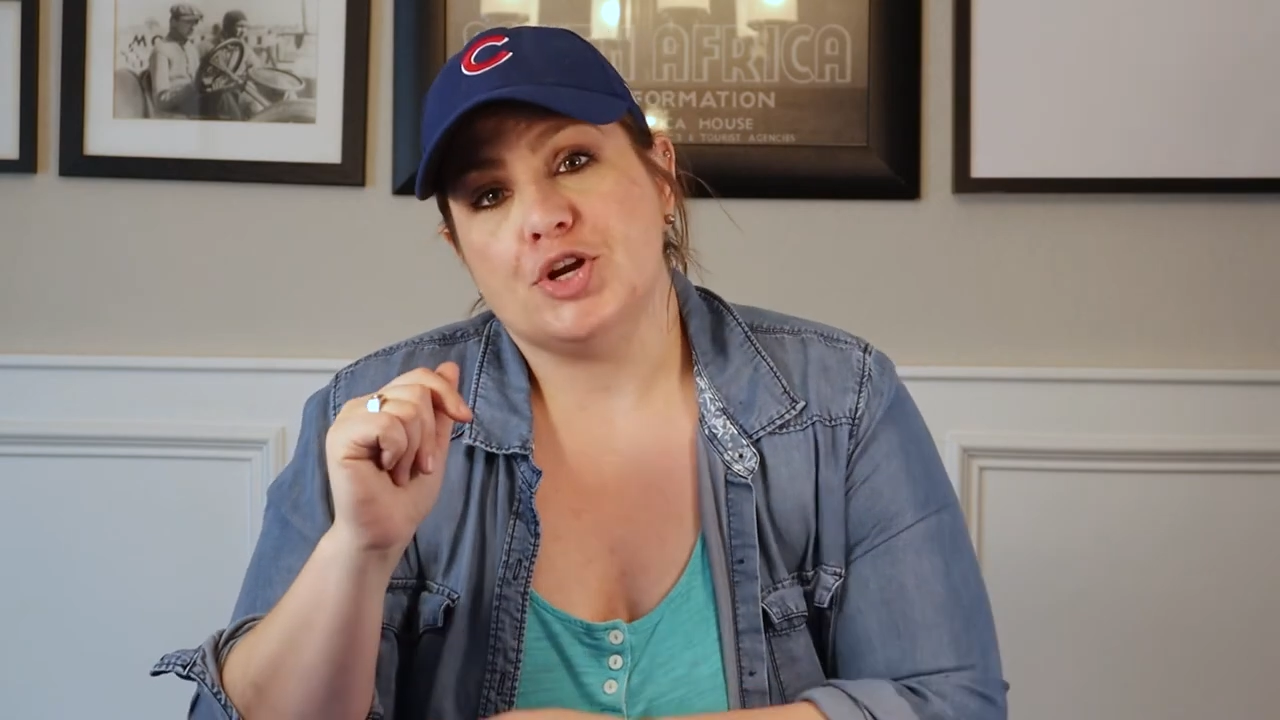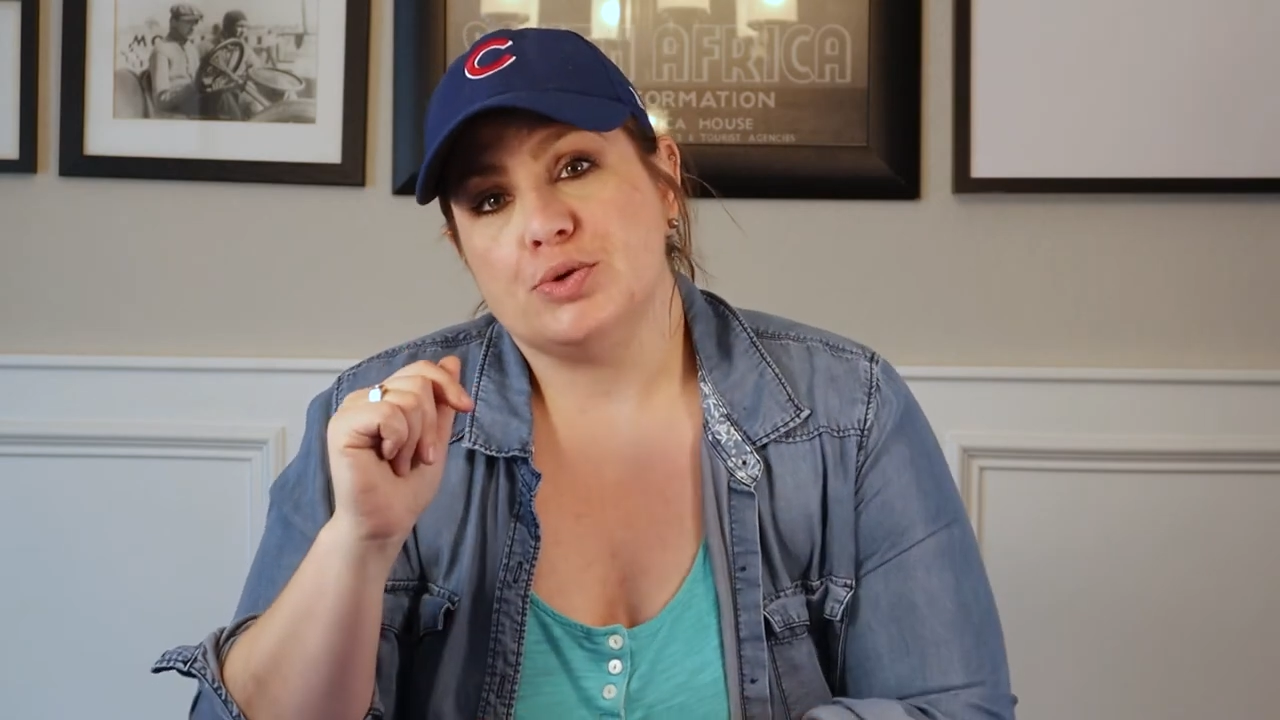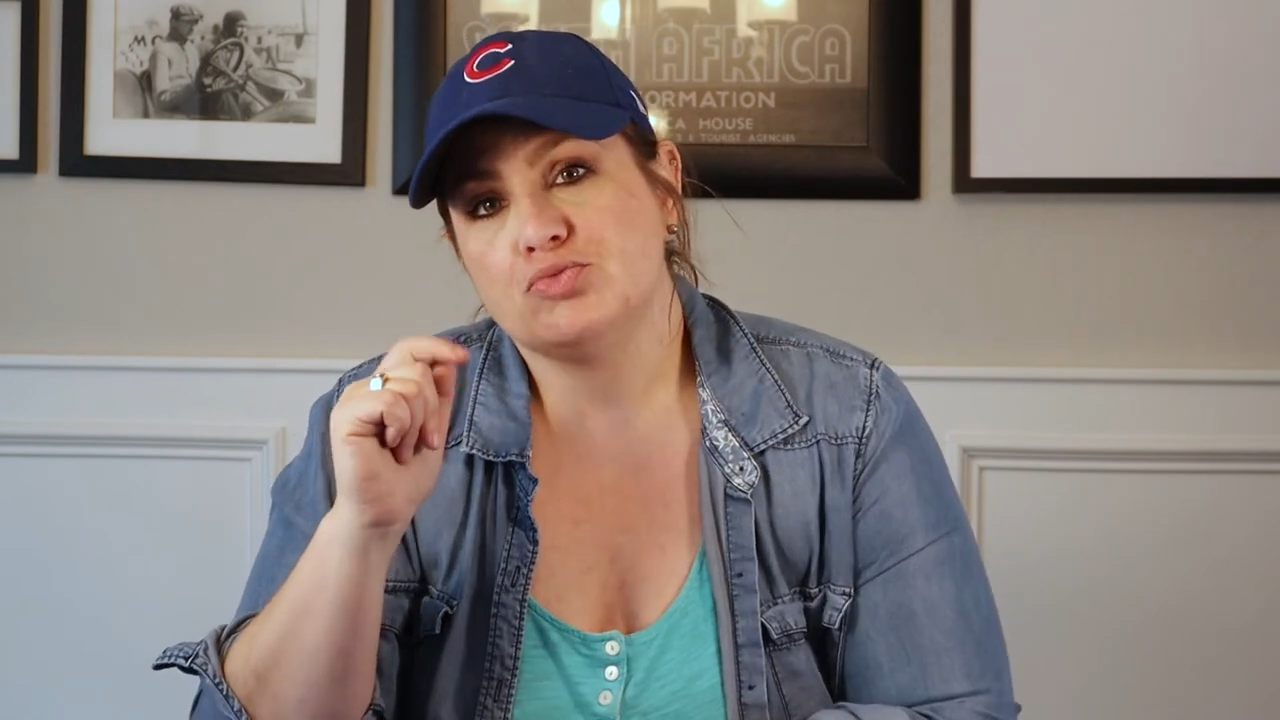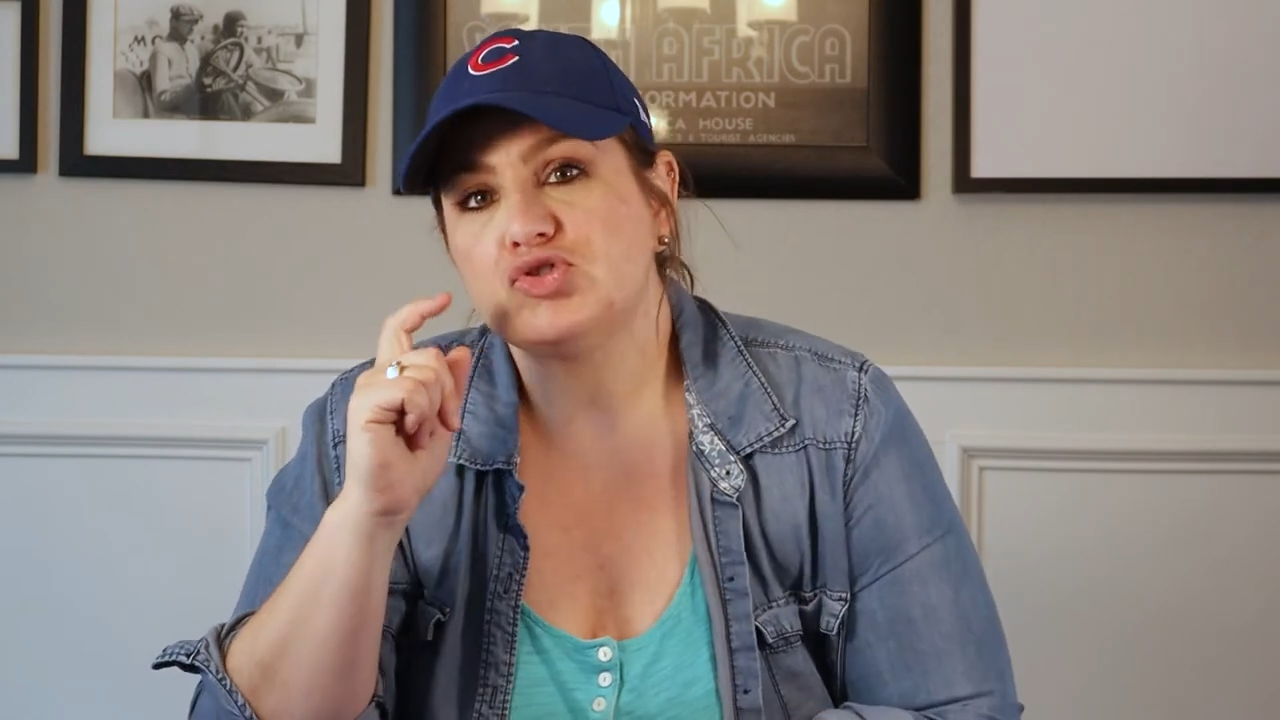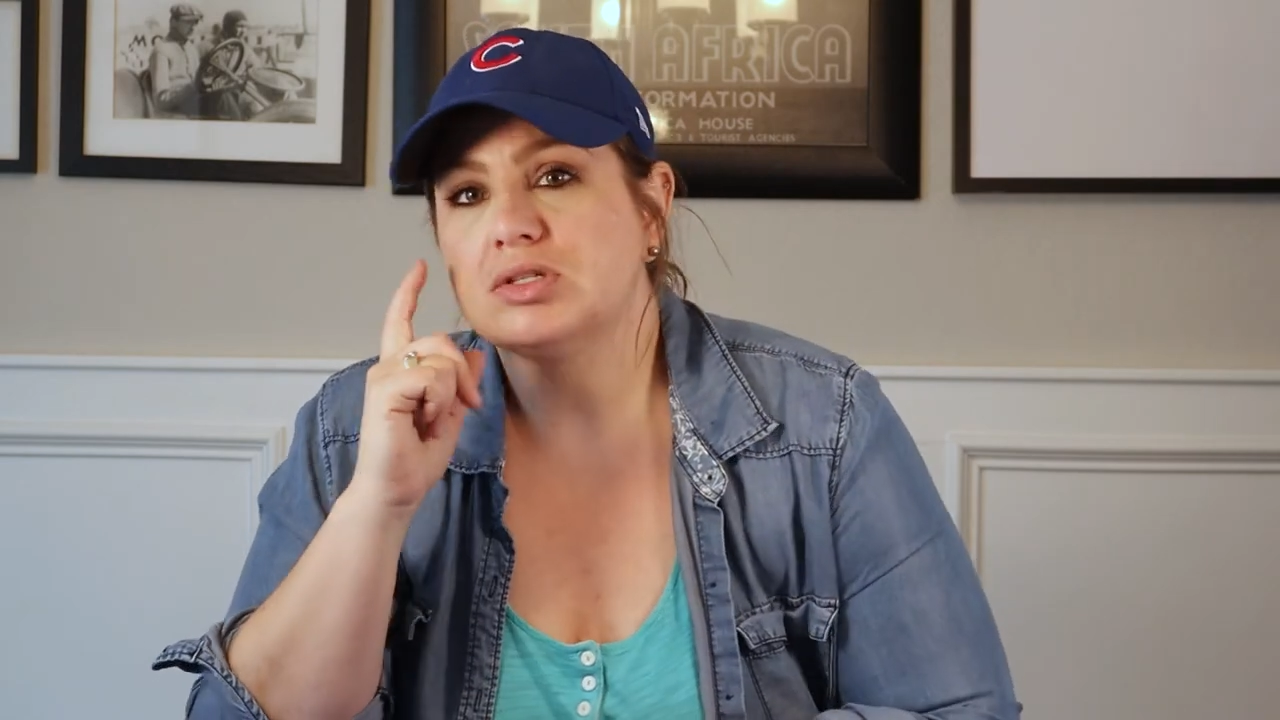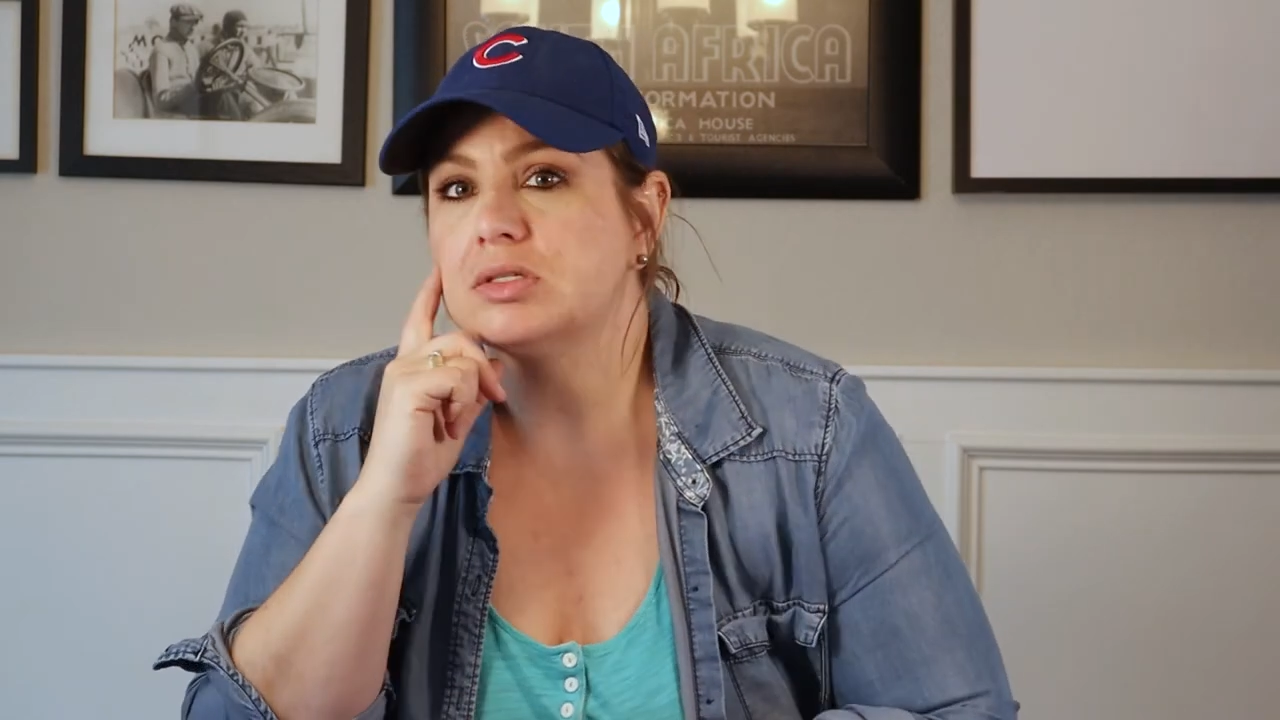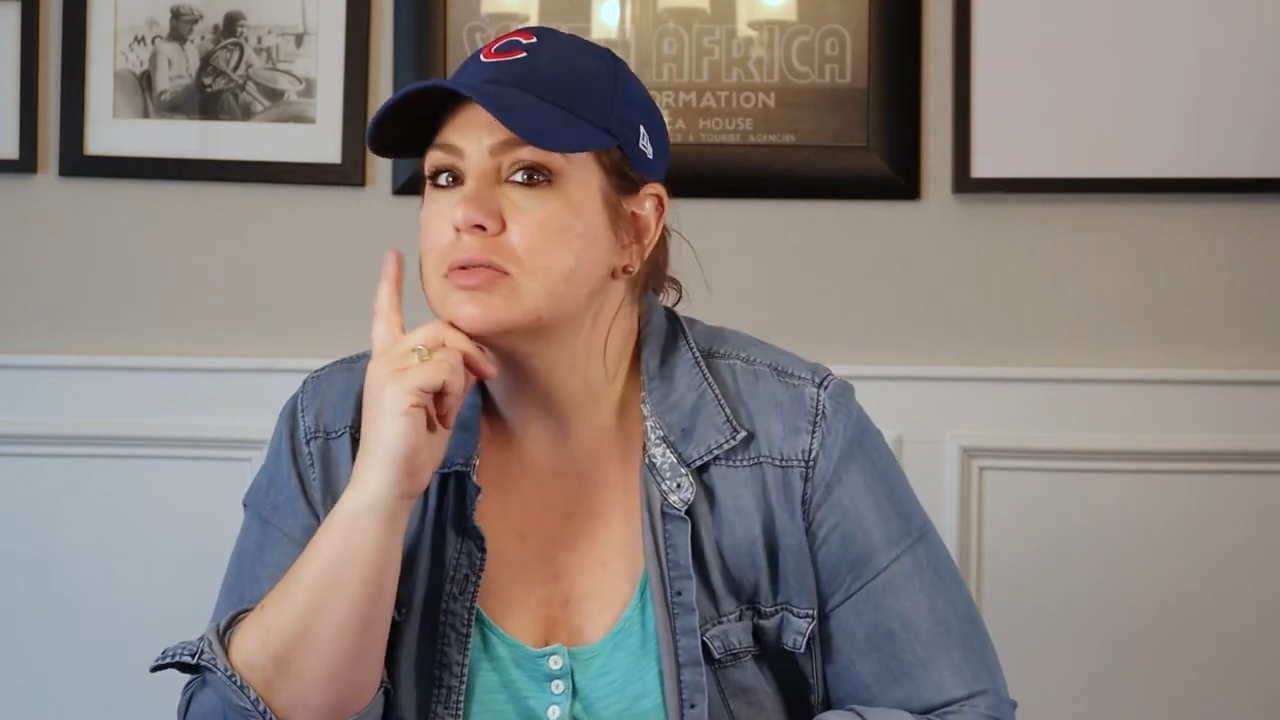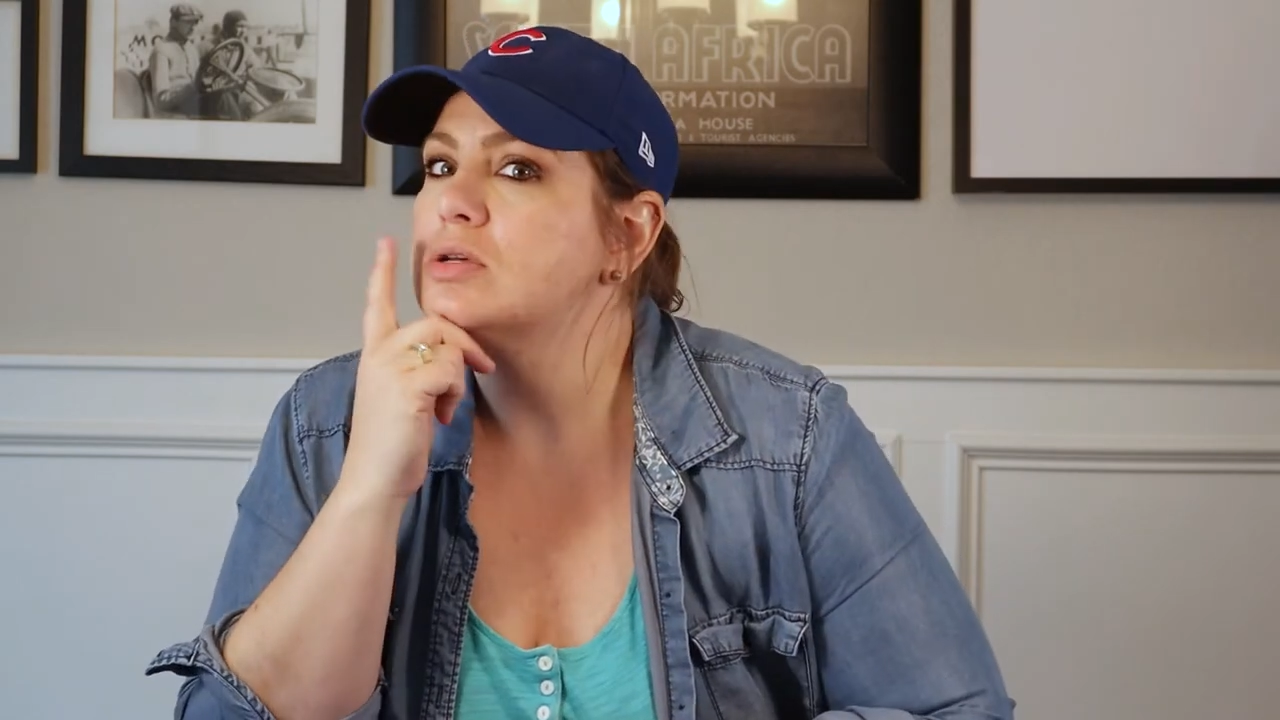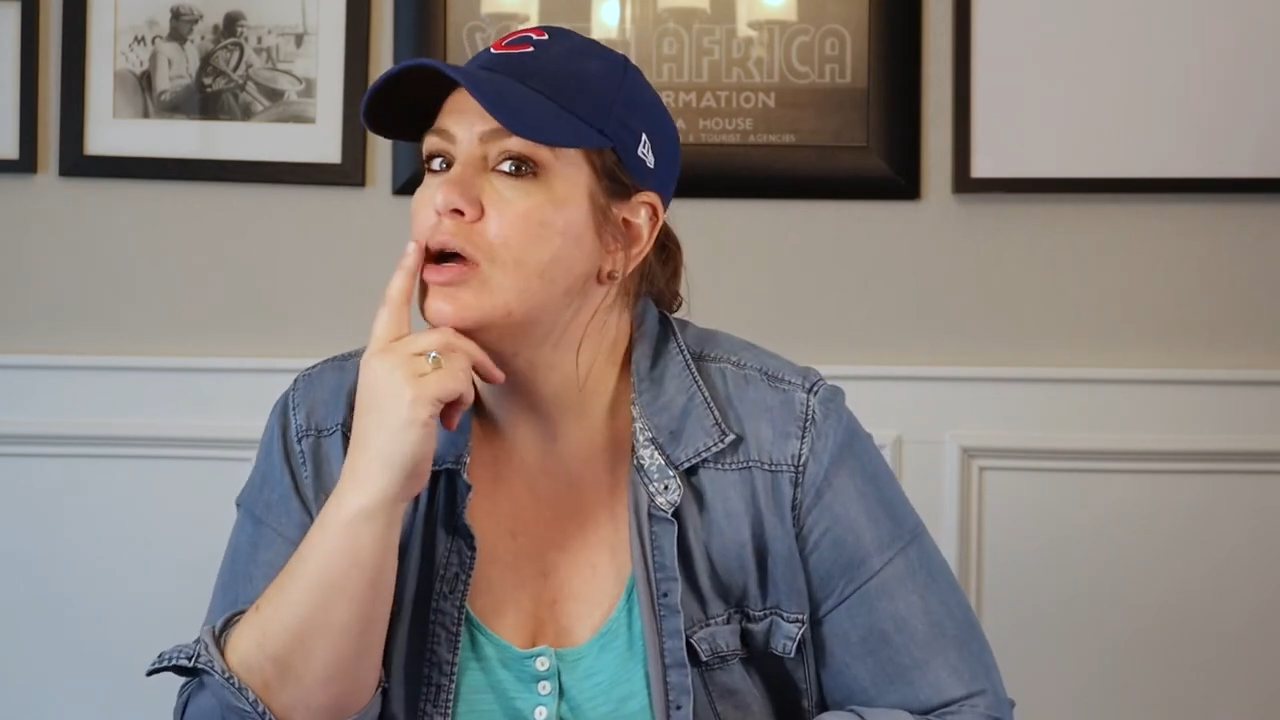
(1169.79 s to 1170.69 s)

notes